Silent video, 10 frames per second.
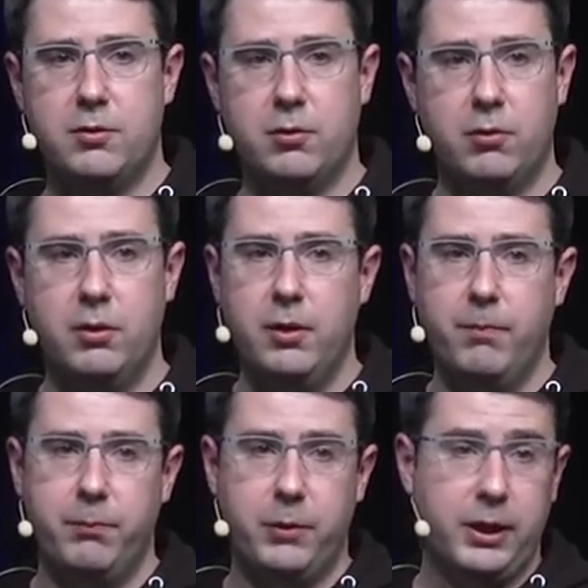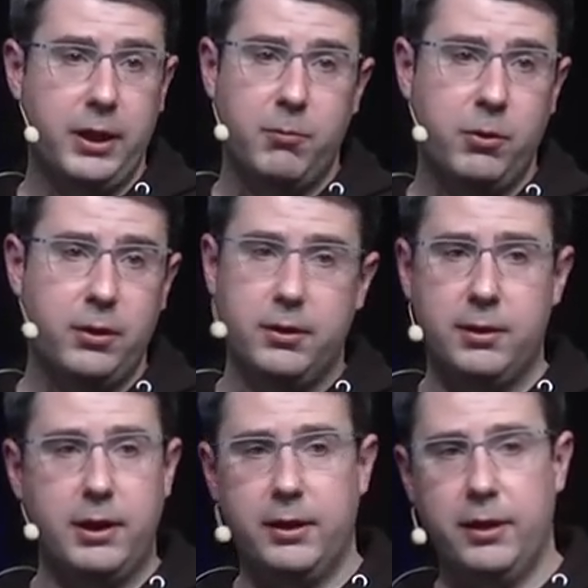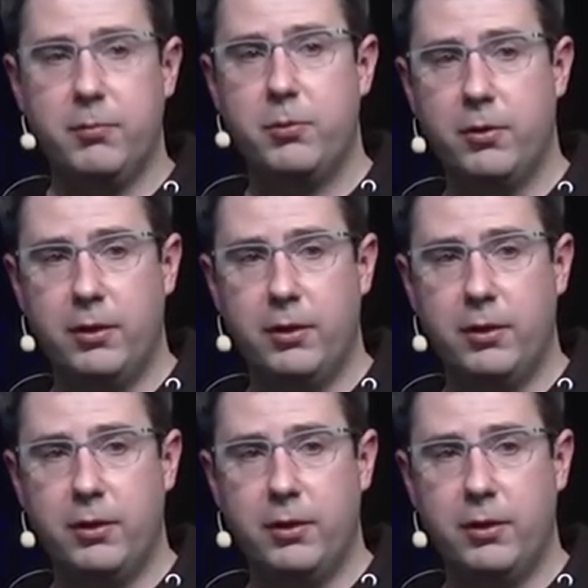So, but again, I'm not like an expert